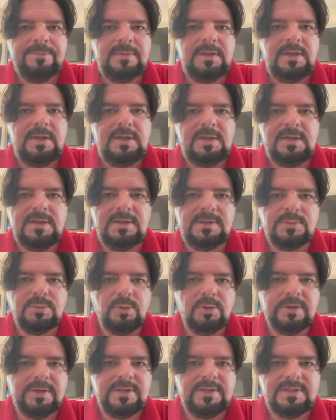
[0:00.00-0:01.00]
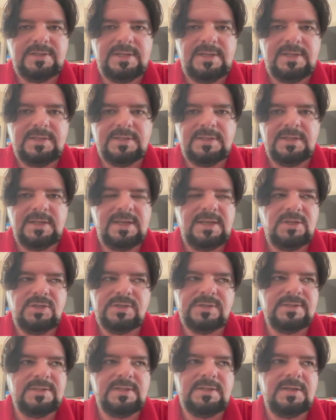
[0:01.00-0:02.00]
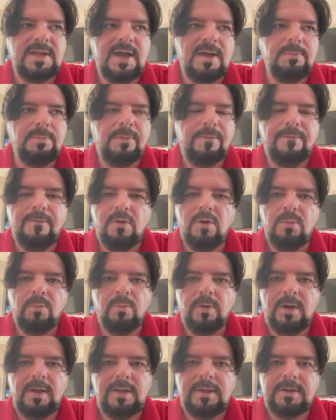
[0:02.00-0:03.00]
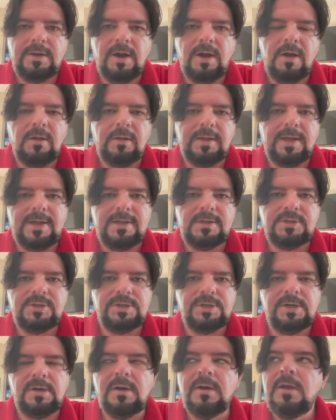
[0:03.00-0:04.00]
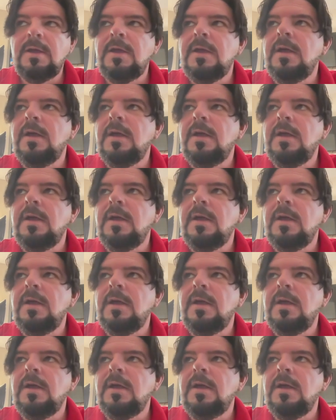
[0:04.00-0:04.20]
in his rookie season. He just did not perform well at all last year.